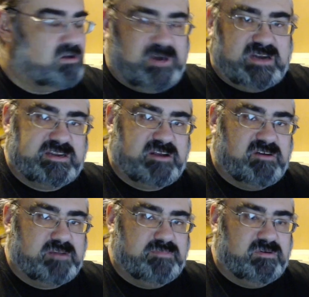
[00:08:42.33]
monetary
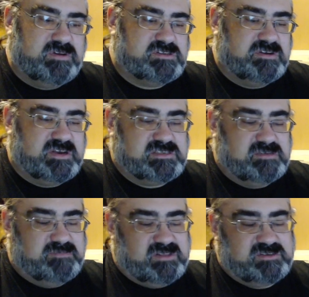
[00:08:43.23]
components. So you got
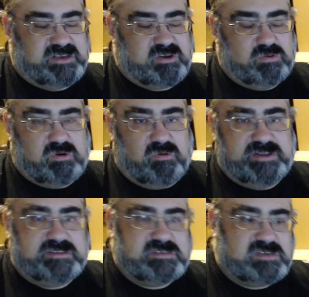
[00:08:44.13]
some, it looks like gold
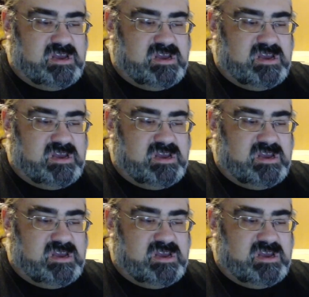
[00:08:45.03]
coins.